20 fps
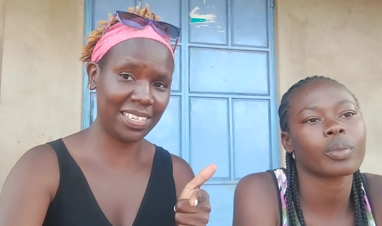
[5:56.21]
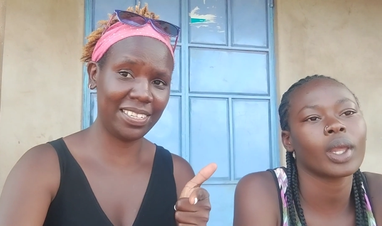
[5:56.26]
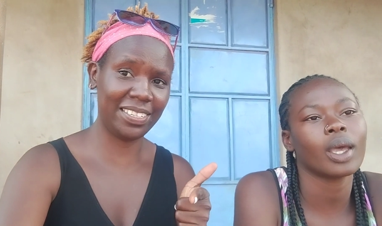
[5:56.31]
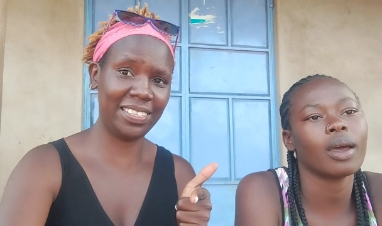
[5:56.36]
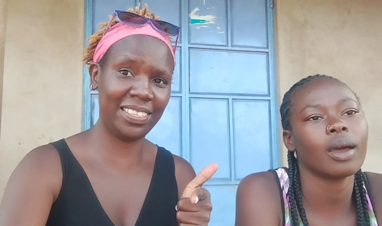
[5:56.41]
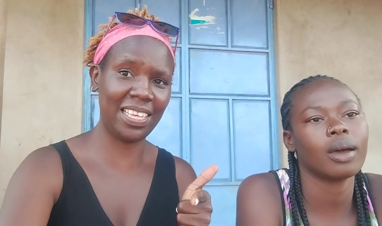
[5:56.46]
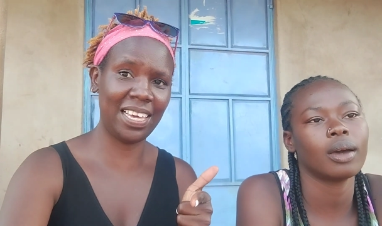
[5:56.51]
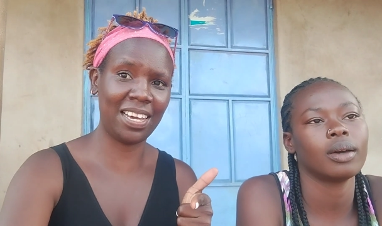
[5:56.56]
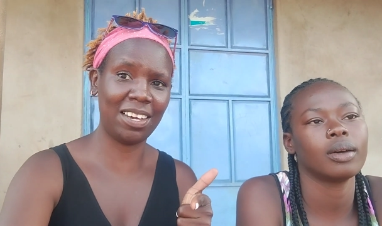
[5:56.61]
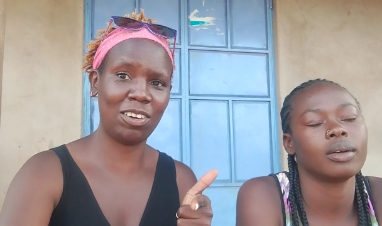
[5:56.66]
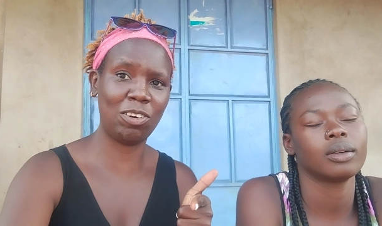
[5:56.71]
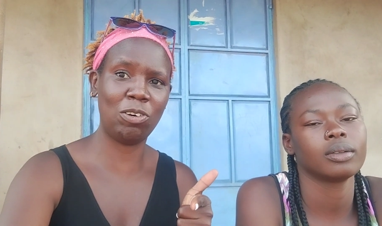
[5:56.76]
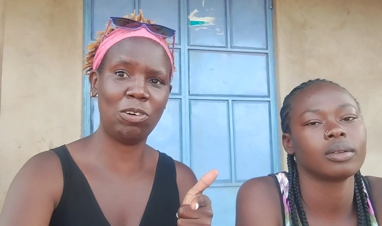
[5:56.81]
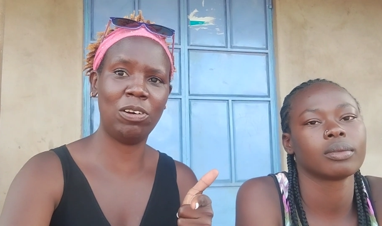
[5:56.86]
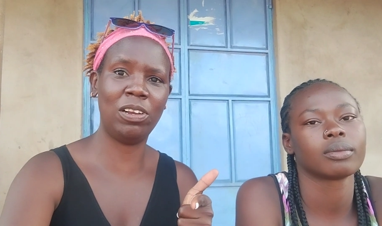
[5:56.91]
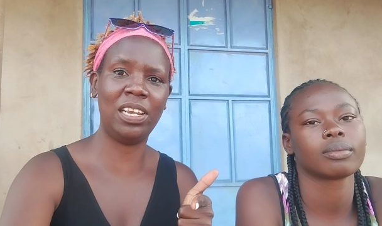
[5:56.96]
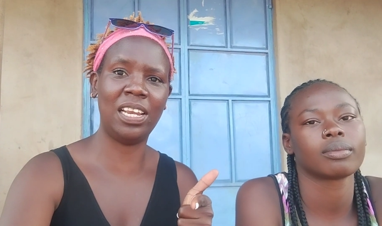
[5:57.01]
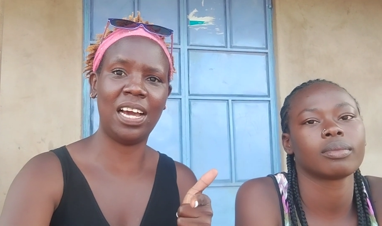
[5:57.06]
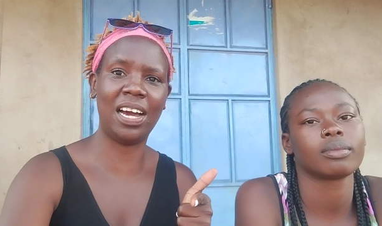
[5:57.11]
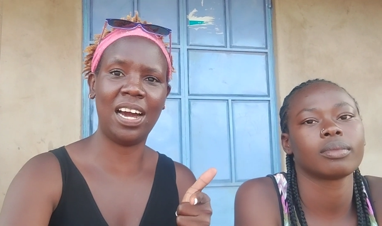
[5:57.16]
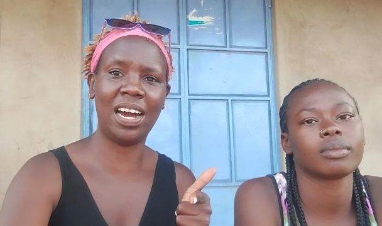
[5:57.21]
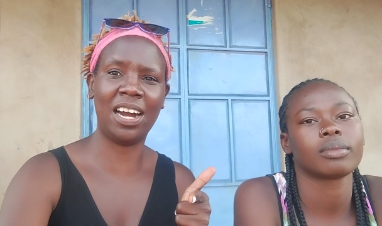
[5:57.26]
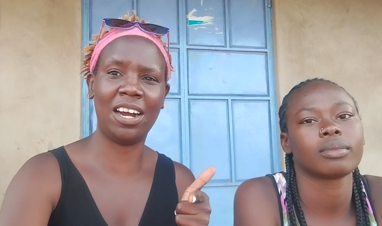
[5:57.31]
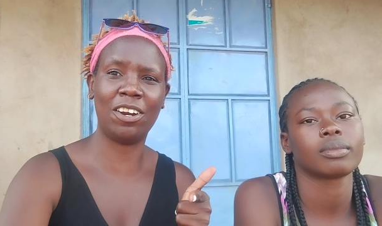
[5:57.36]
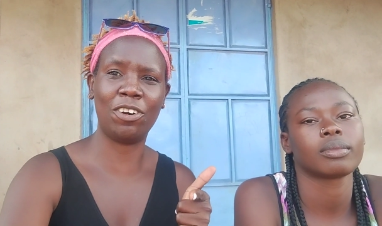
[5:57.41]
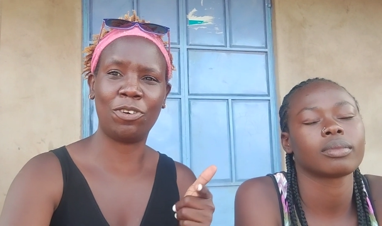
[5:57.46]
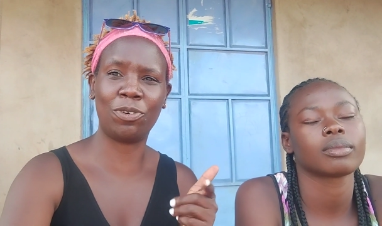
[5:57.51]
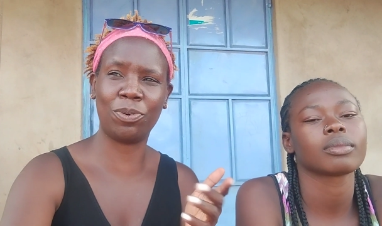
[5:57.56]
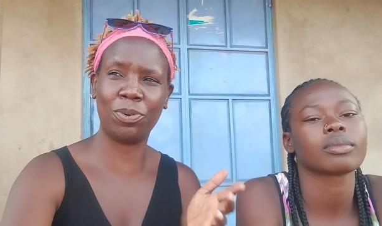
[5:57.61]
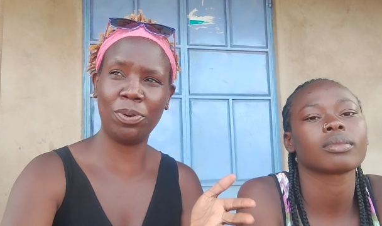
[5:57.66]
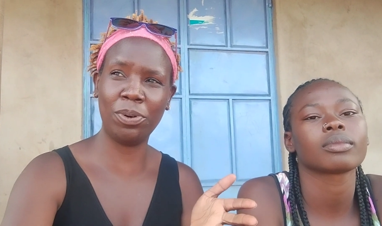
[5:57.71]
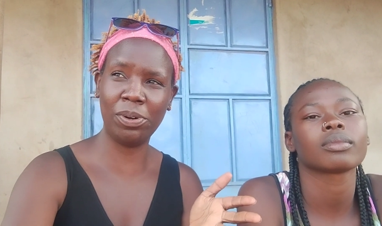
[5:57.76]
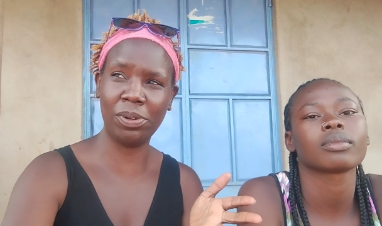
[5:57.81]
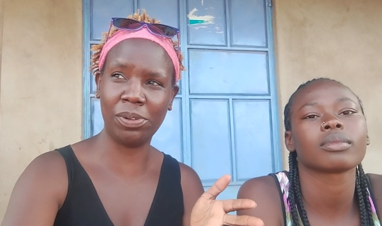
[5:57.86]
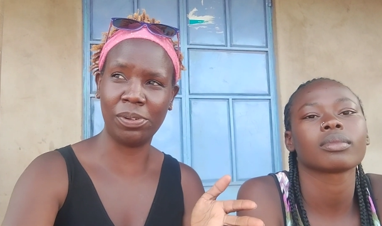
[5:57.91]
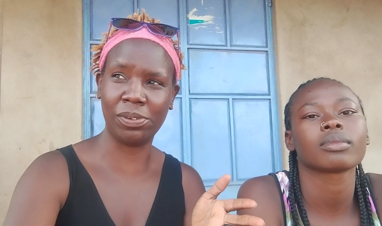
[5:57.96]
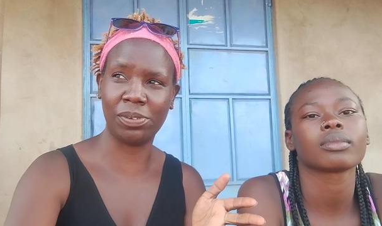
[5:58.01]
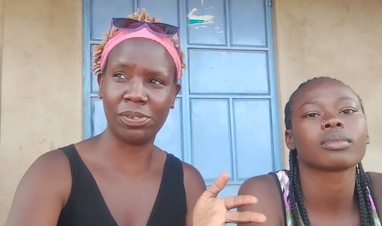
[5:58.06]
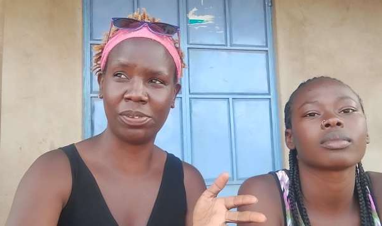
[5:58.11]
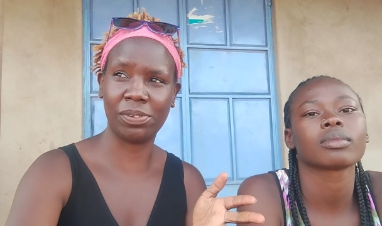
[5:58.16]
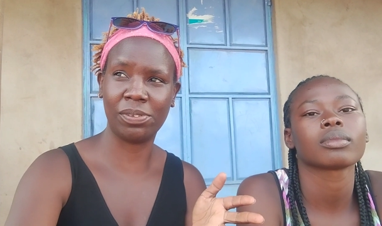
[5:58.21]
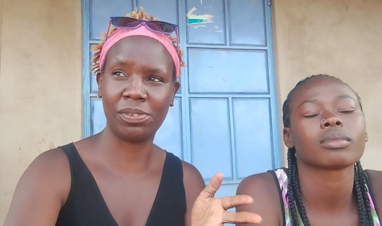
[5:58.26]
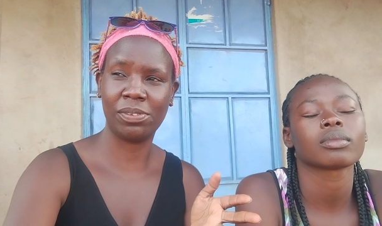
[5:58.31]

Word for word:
Speaker 1: Oh. They are ah. called Alur.